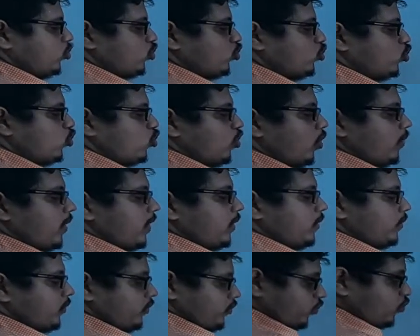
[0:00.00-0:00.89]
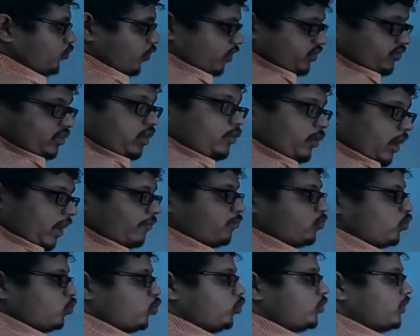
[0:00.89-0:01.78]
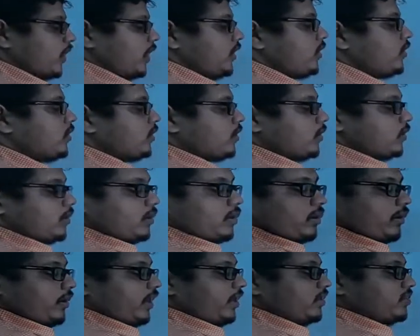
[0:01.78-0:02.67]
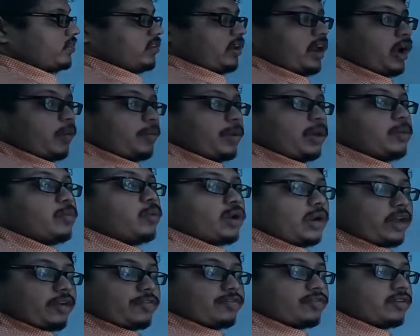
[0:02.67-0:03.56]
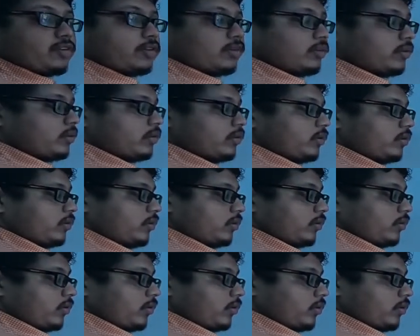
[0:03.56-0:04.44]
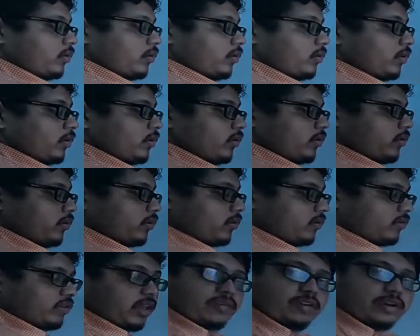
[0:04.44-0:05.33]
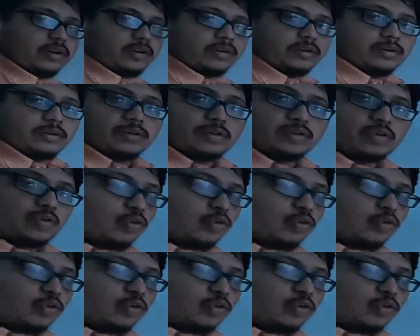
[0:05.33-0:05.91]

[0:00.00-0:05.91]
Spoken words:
2, first shell will have 2, then next shell how many more left? 7,